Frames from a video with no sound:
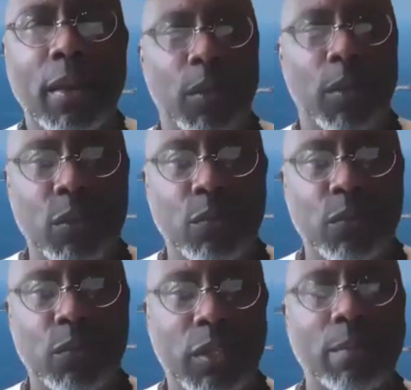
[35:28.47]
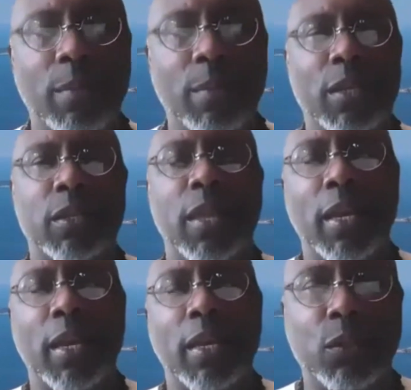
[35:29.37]
when the students come into that
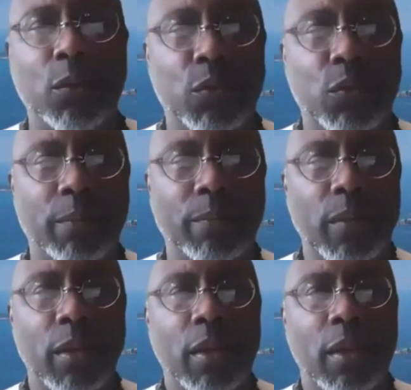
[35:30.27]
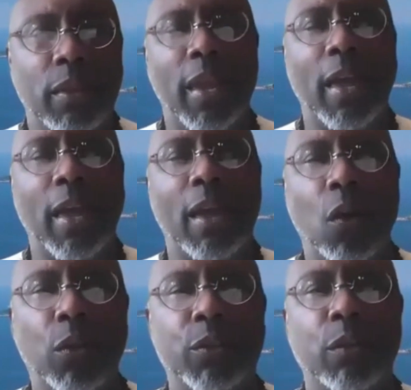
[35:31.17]
institution, they have
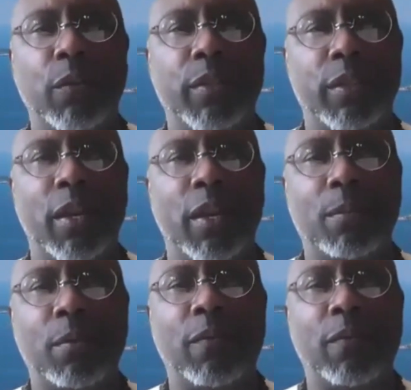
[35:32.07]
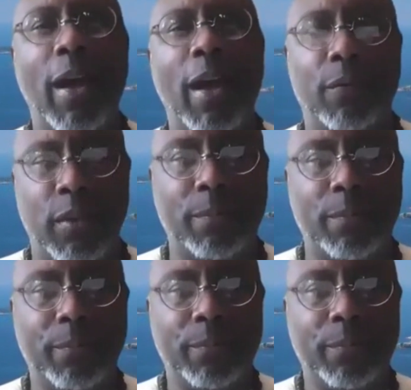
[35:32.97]
all the services there provided for them.